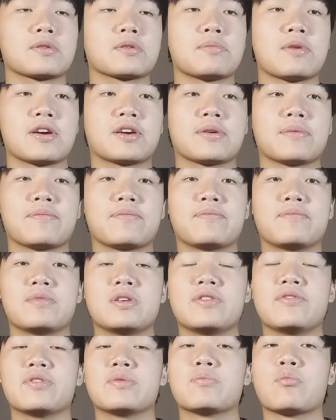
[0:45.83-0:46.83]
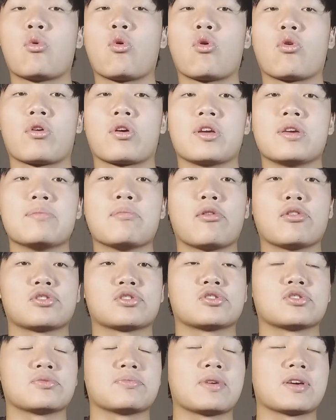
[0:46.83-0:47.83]
make him even more
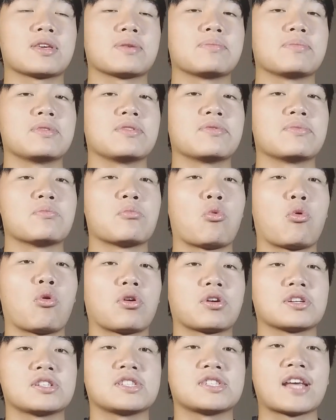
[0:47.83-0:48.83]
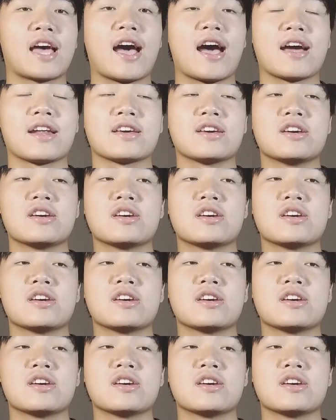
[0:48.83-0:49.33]
emotional, make him even more sad.